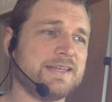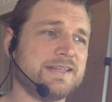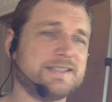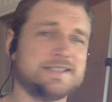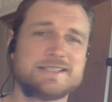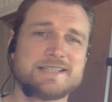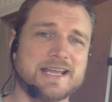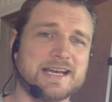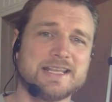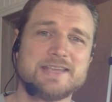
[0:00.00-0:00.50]

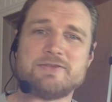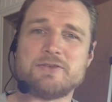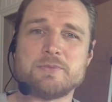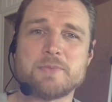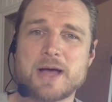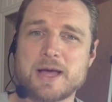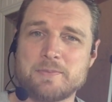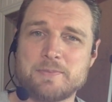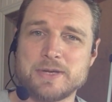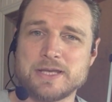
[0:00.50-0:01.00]
just kind of give you
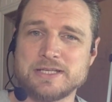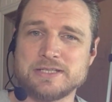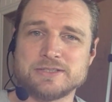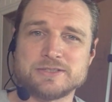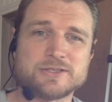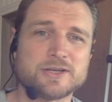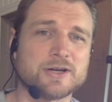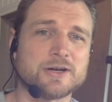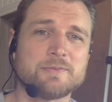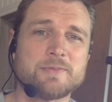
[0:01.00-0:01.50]
my
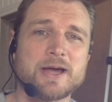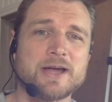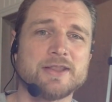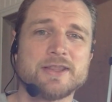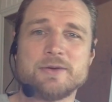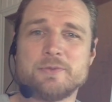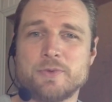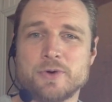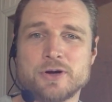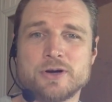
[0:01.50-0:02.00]
opinions on them, how
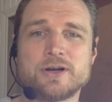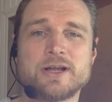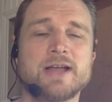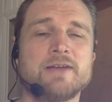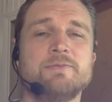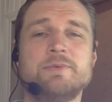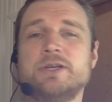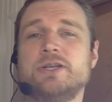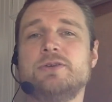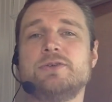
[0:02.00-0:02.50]
they work.
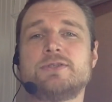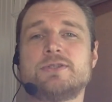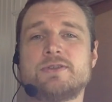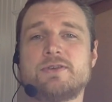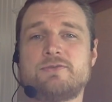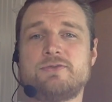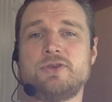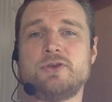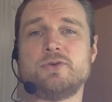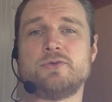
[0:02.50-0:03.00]
I've been using
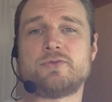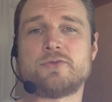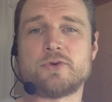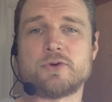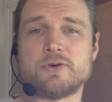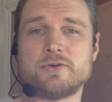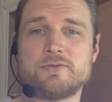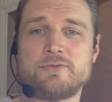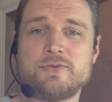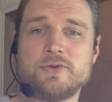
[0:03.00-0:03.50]
a few
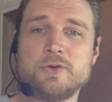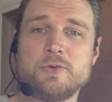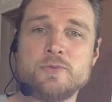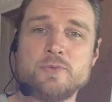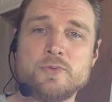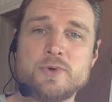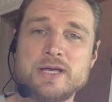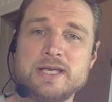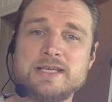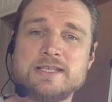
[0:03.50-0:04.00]
for a few
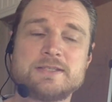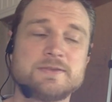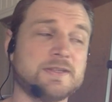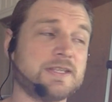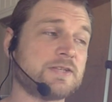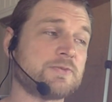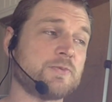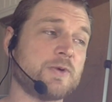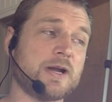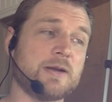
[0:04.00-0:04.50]
weeks.
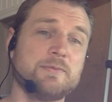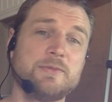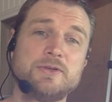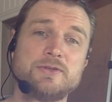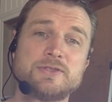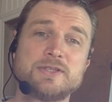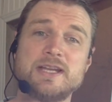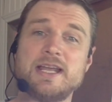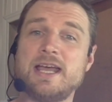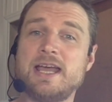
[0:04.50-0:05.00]
This one
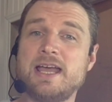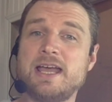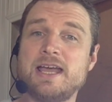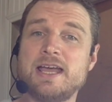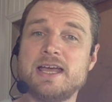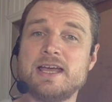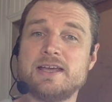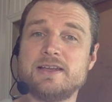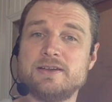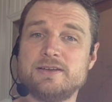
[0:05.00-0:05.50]
I'm
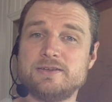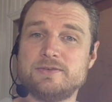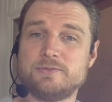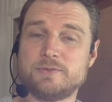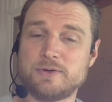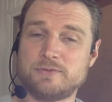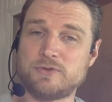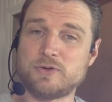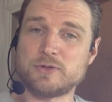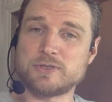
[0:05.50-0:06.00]

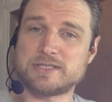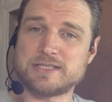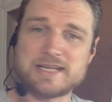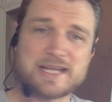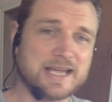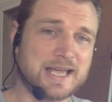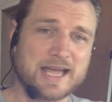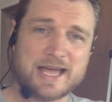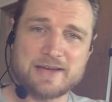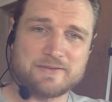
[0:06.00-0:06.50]
reviewing
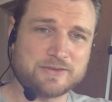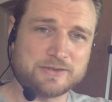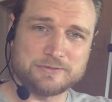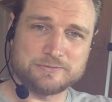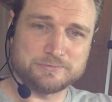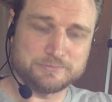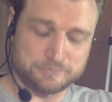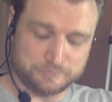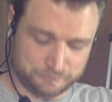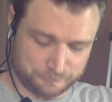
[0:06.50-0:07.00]
today. I haven't
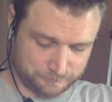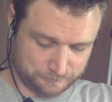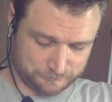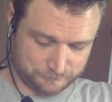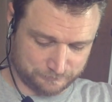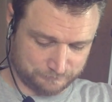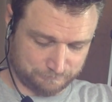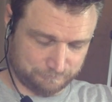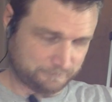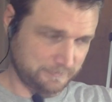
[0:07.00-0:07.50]

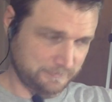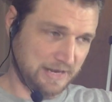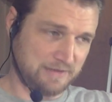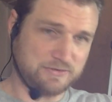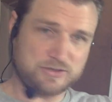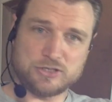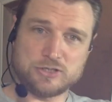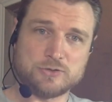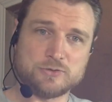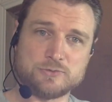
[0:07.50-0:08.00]

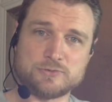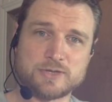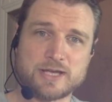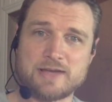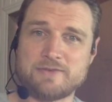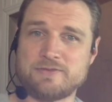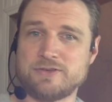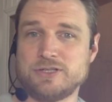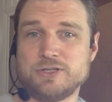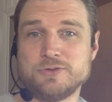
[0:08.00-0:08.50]

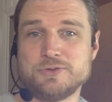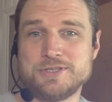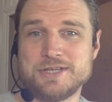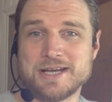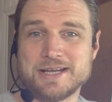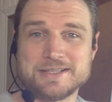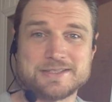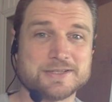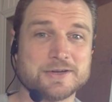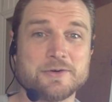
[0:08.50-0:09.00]
used
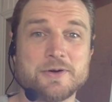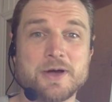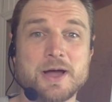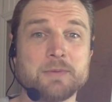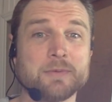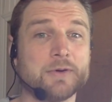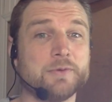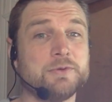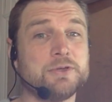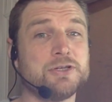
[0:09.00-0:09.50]
yet. So
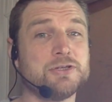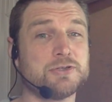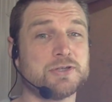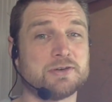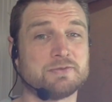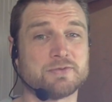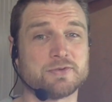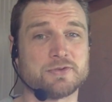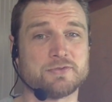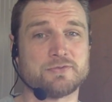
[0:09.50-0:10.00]
I'm going to be
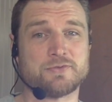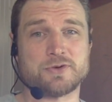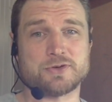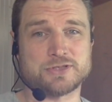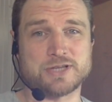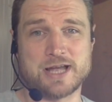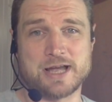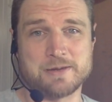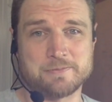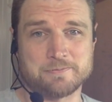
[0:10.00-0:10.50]
using it for the
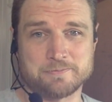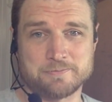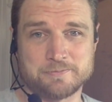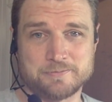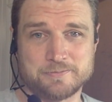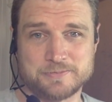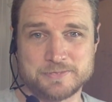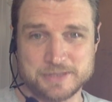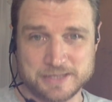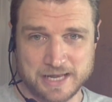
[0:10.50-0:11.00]
first time
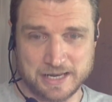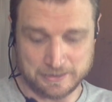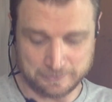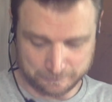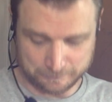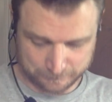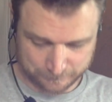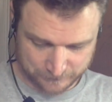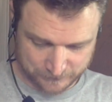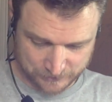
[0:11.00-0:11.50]
today.
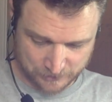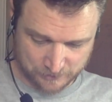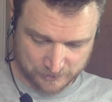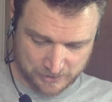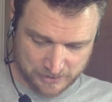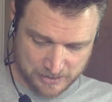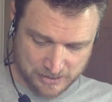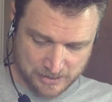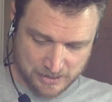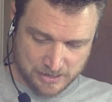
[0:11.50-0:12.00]
So
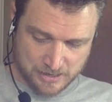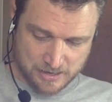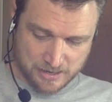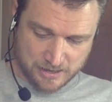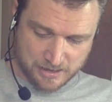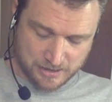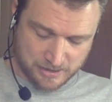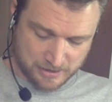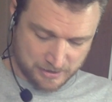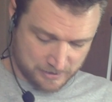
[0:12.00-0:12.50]

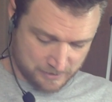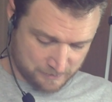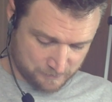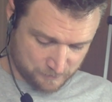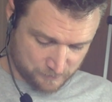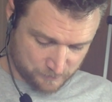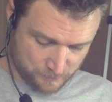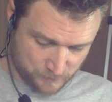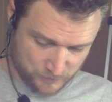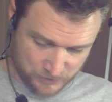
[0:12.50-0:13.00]

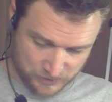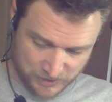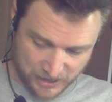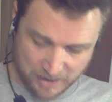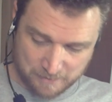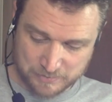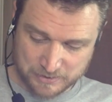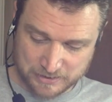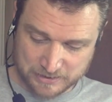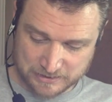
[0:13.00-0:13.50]
with
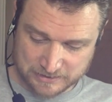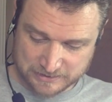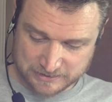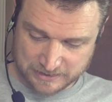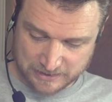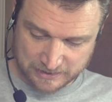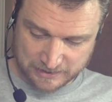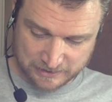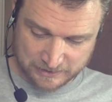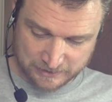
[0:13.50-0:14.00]
that being
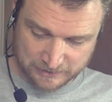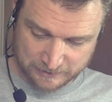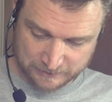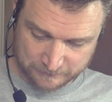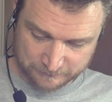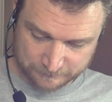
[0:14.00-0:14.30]
said,